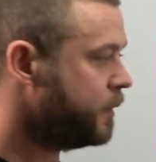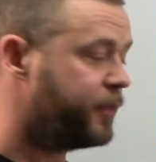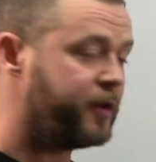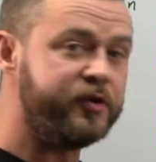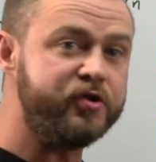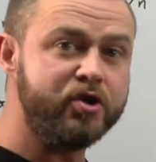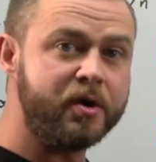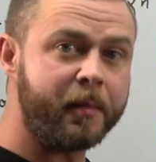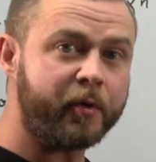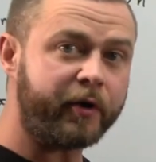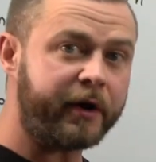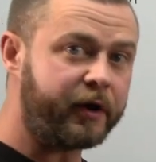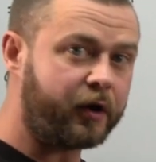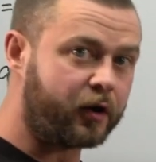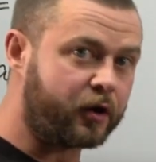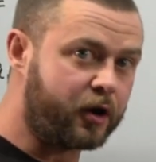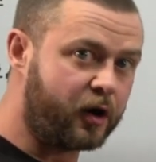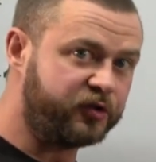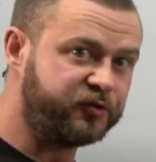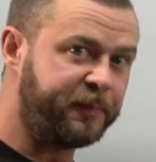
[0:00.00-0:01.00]
The
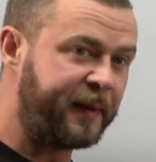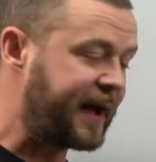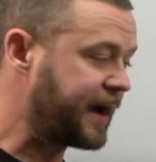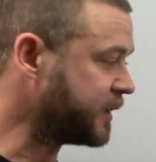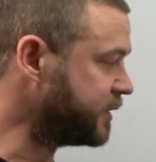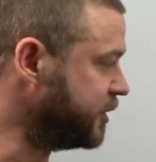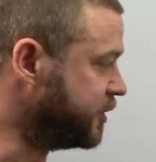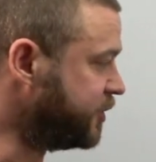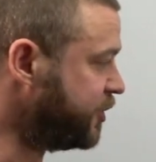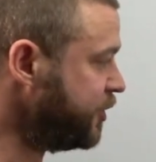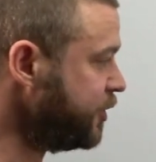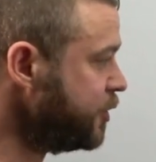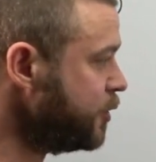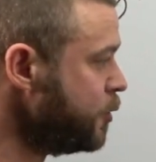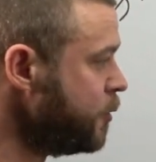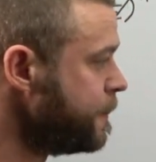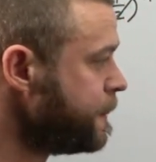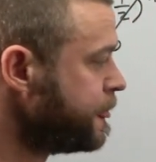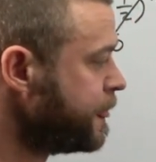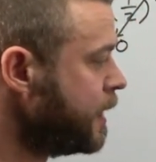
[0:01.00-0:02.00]
numerator goes back to
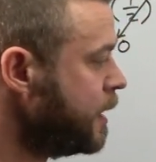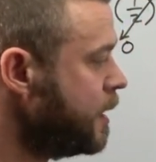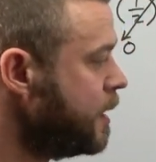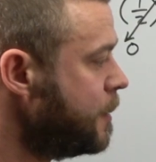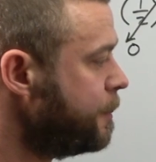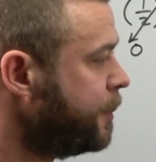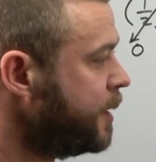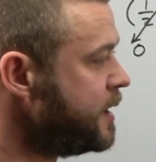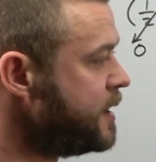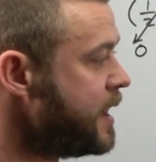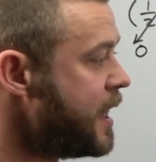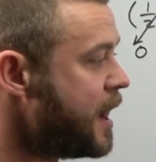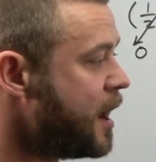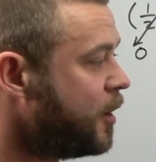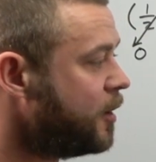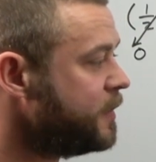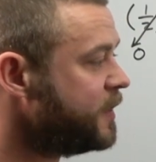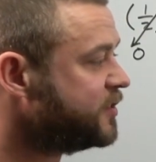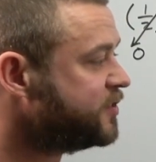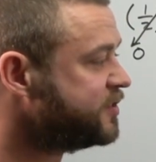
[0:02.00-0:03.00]
two, but
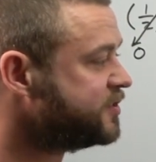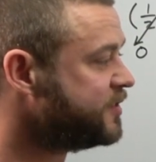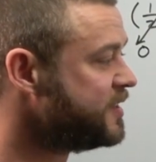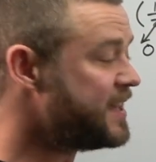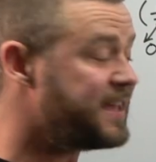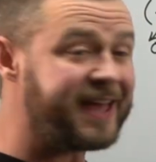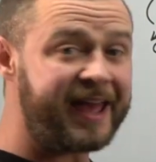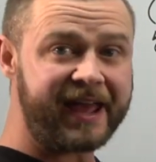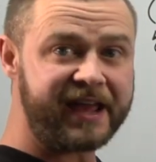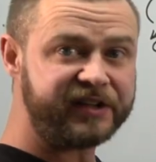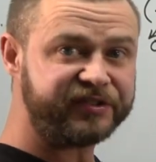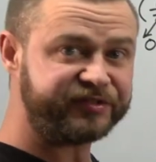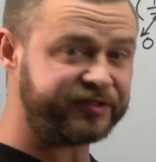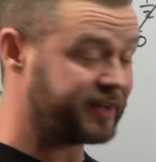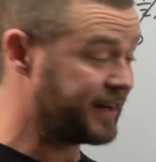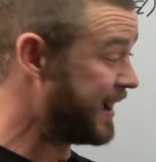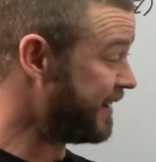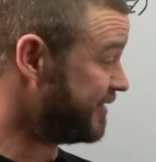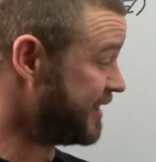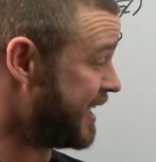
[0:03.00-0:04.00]
now this is the case,
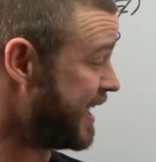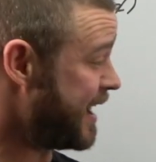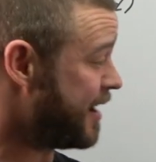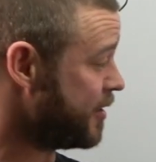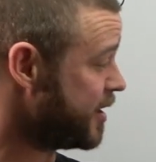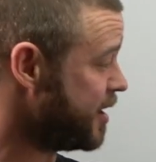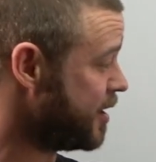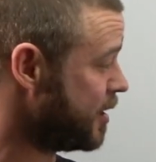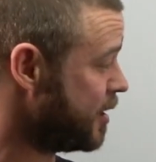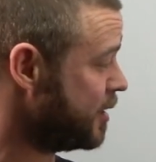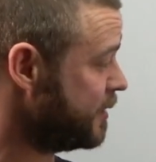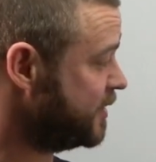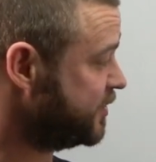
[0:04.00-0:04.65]
and I have to count here.